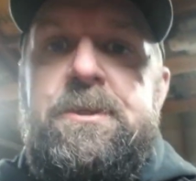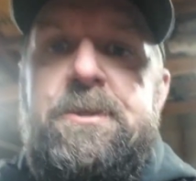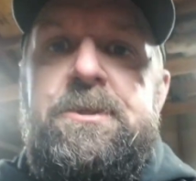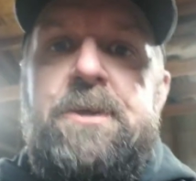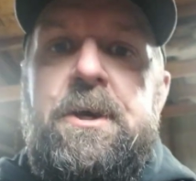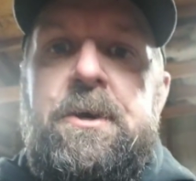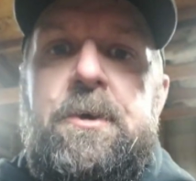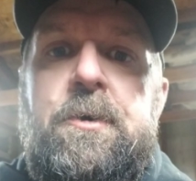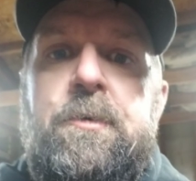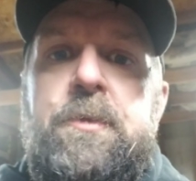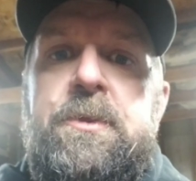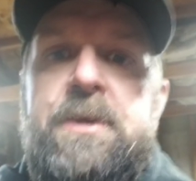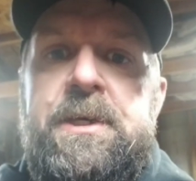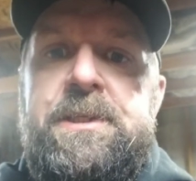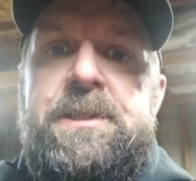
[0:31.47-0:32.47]
So
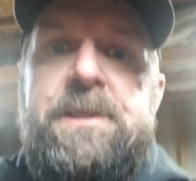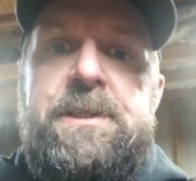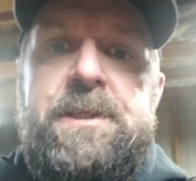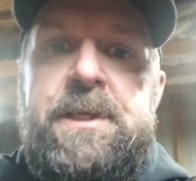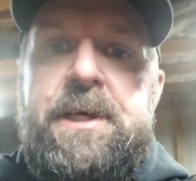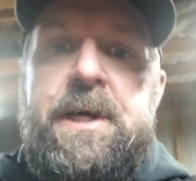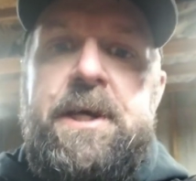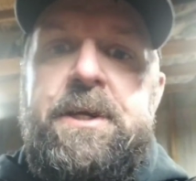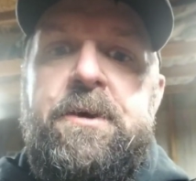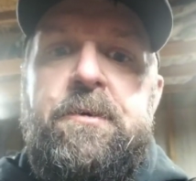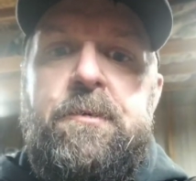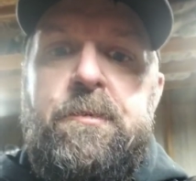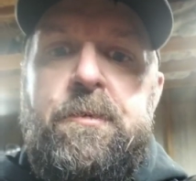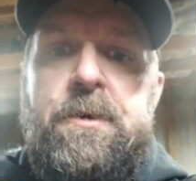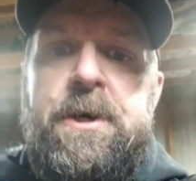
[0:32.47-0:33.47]
this is kind of
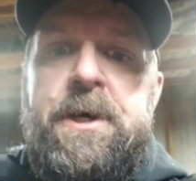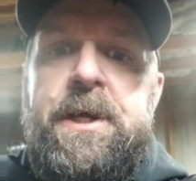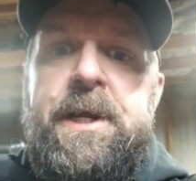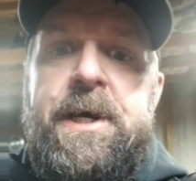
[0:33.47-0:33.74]
what